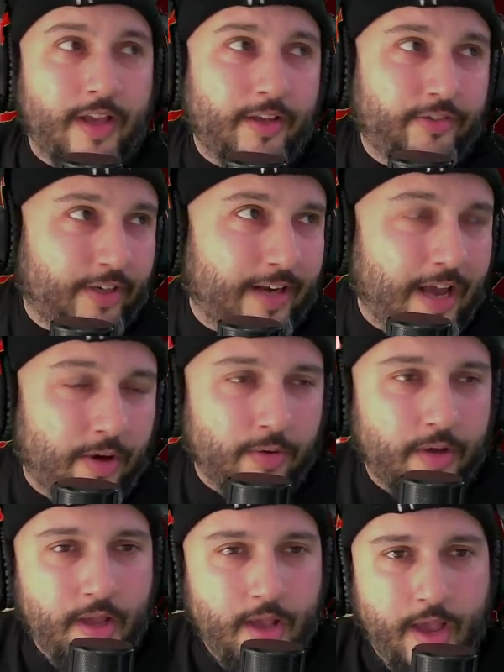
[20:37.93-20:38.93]
Check it out.
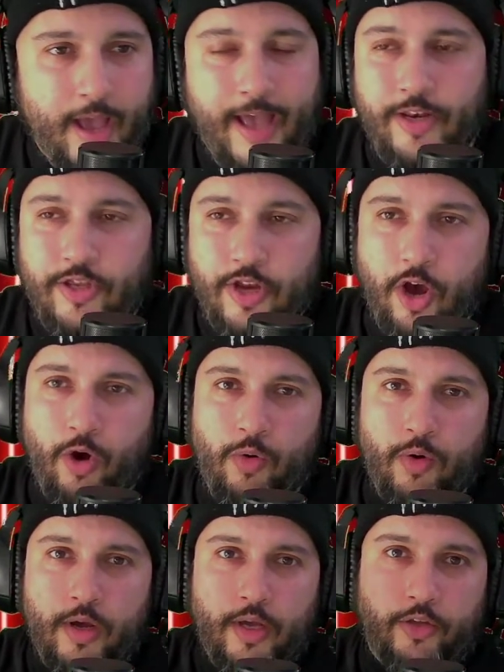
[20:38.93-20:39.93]
And no,
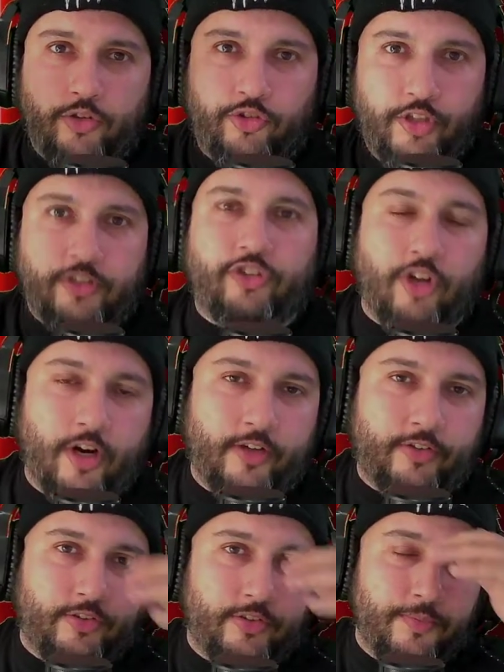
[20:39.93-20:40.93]
G
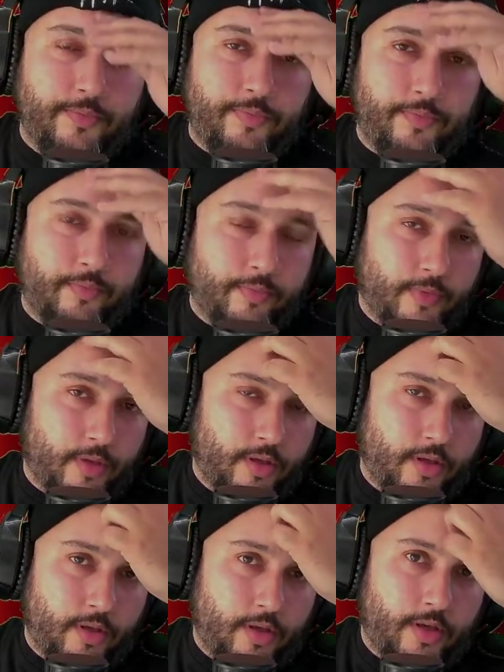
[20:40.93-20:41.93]
Starks,
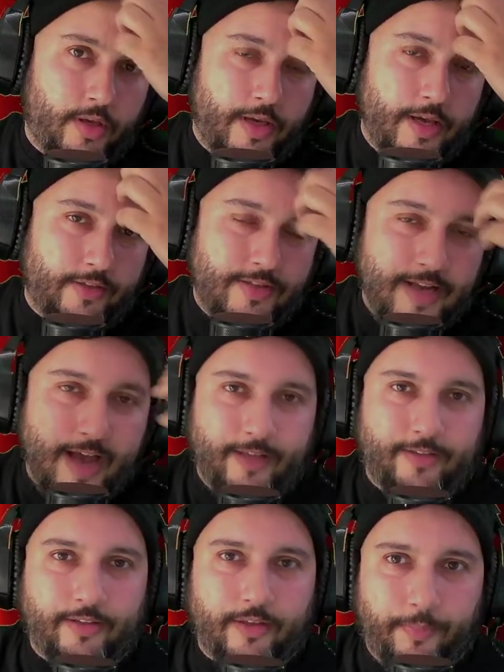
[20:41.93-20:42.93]
he is not
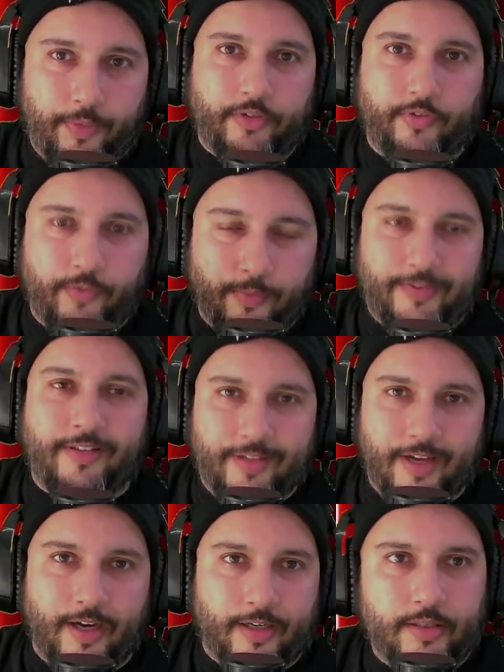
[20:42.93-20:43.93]
the person from
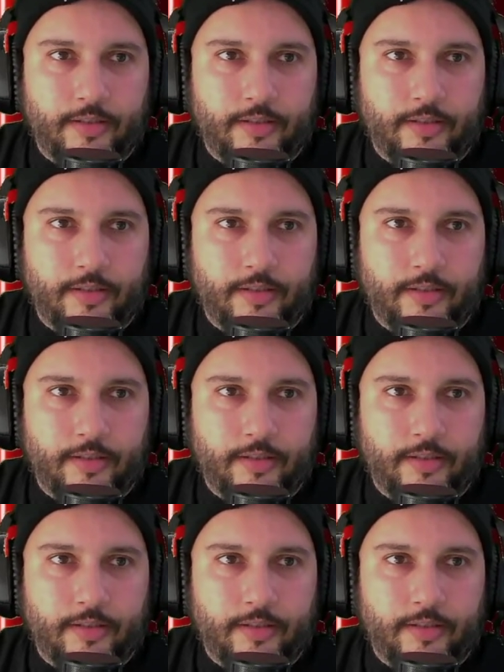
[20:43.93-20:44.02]
TikTok.